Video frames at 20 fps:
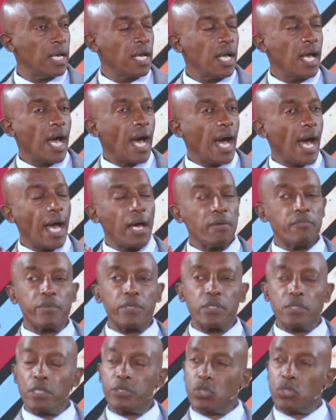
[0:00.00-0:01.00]
Have you
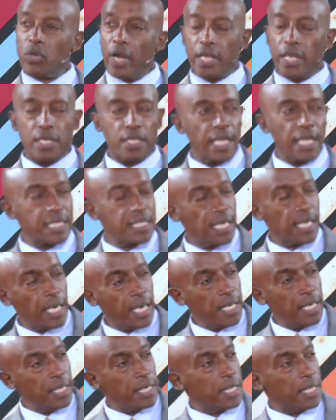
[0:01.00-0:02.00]
not read that
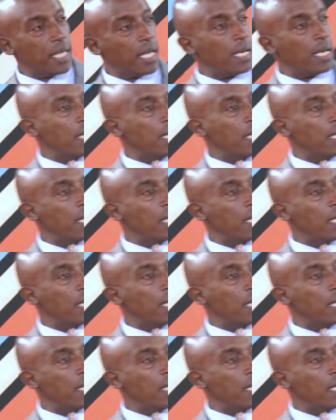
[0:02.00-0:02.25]
in the